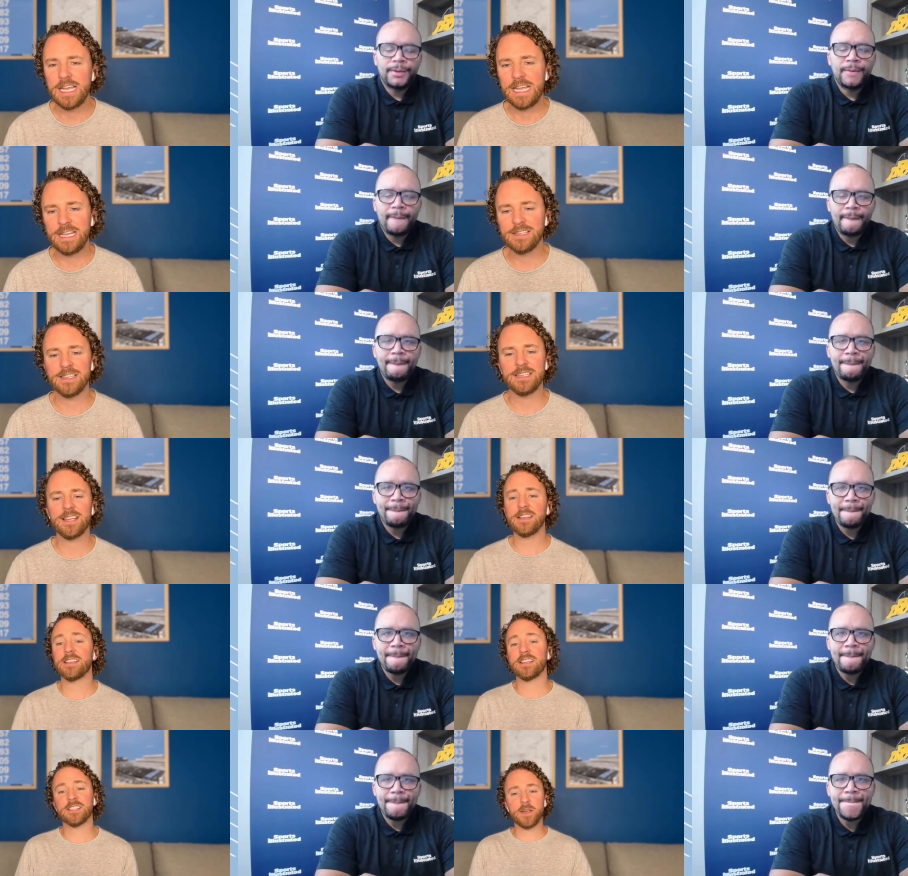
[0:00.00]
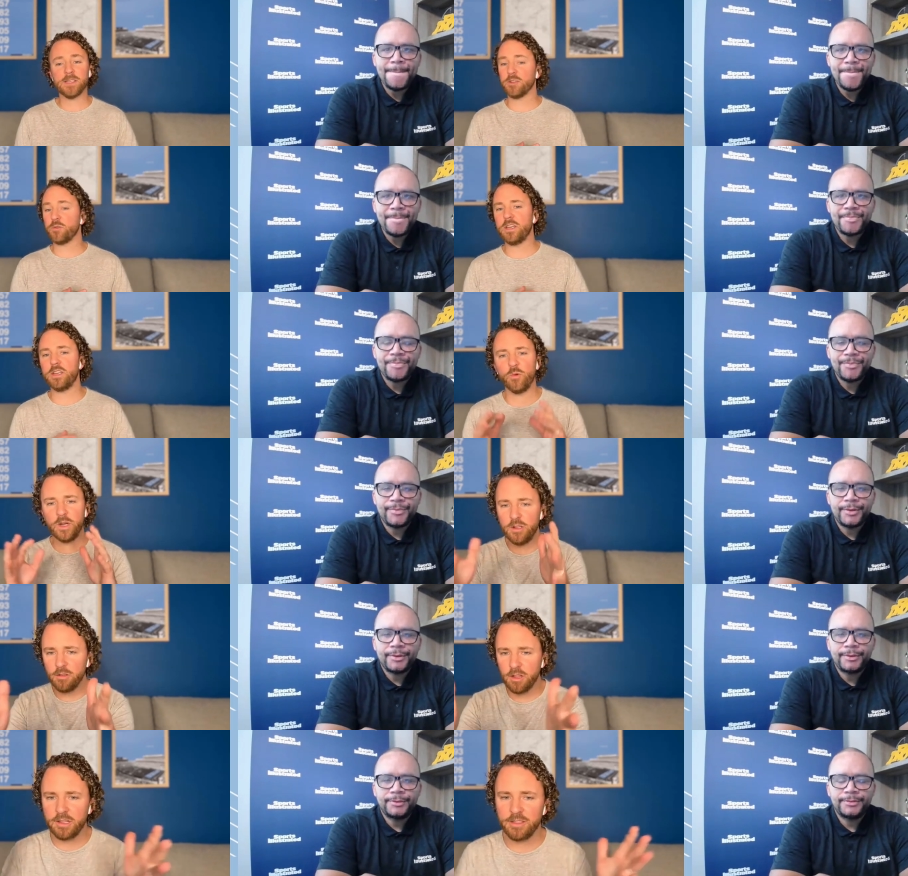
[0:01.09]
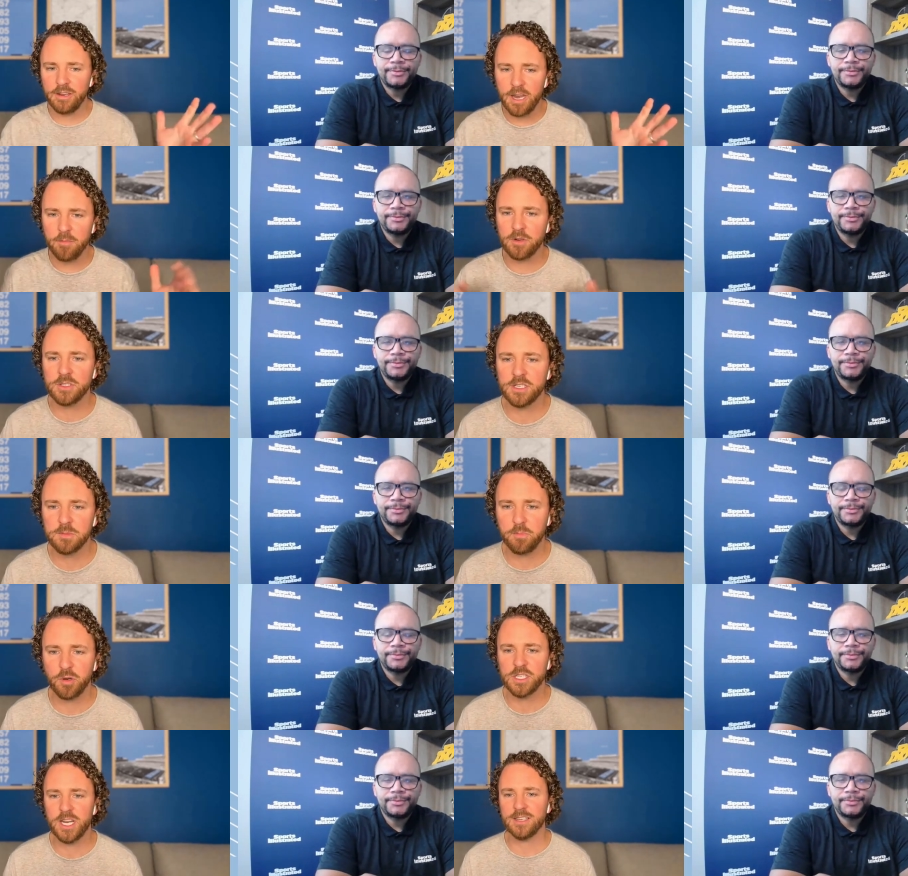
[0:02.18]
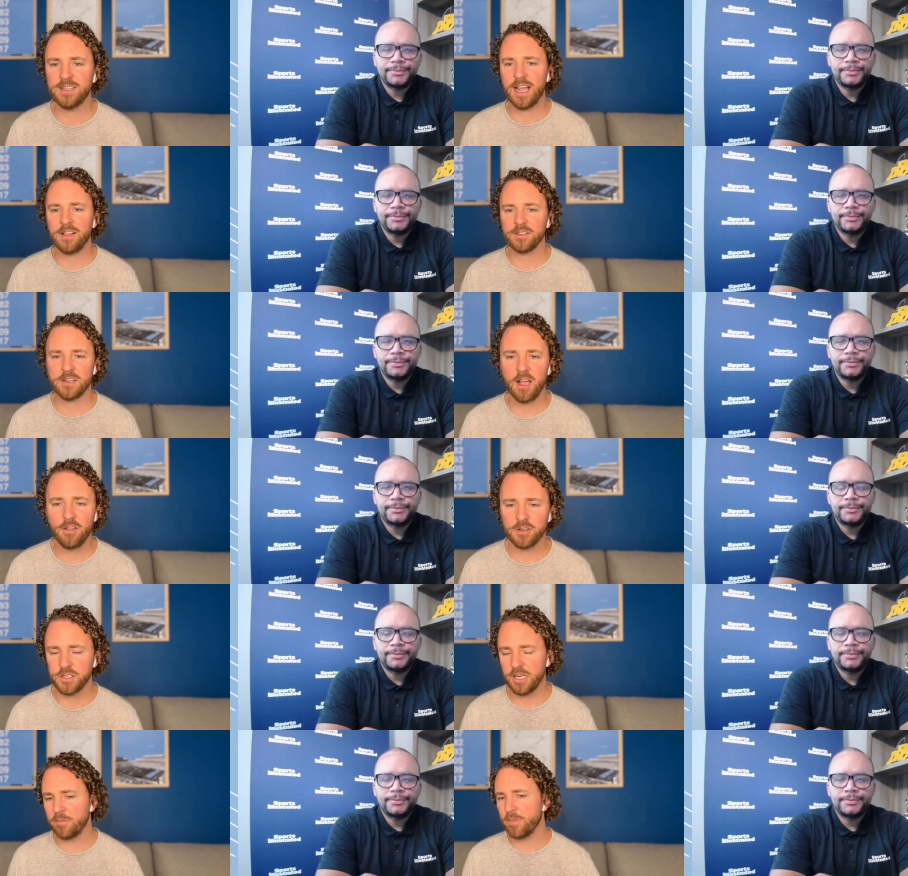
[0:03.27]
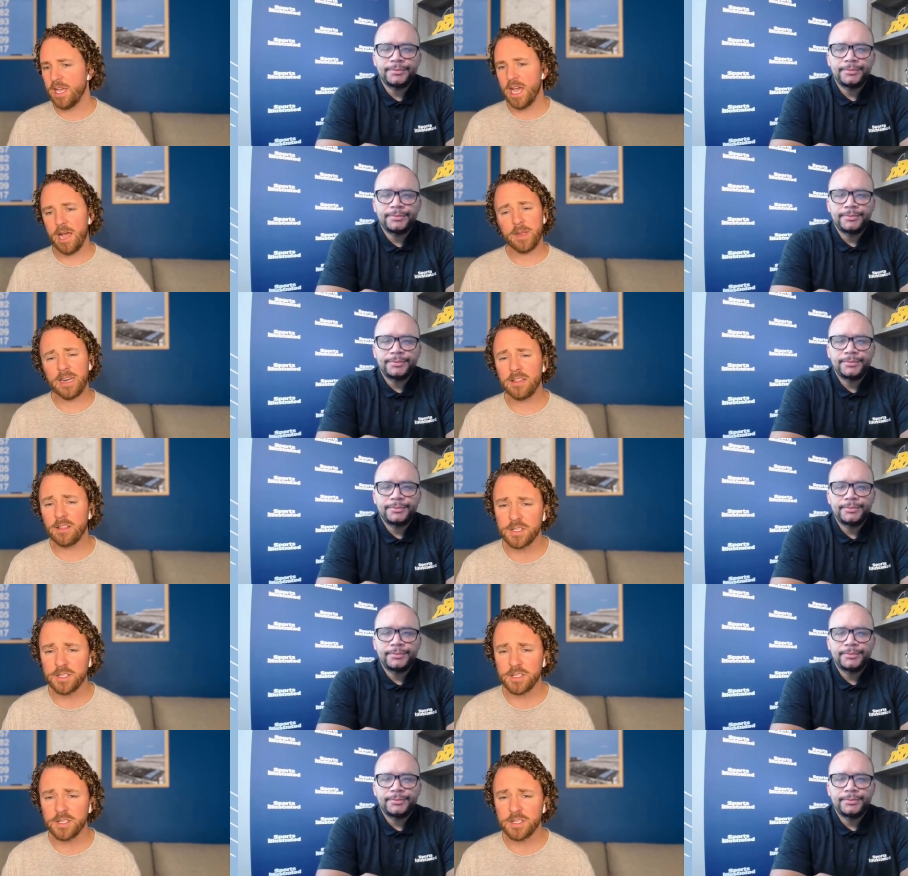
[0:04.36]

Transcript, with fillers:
Speaker 1: is enticing, especially when you when you look at the numbers just projecting out scholarship. I mean, it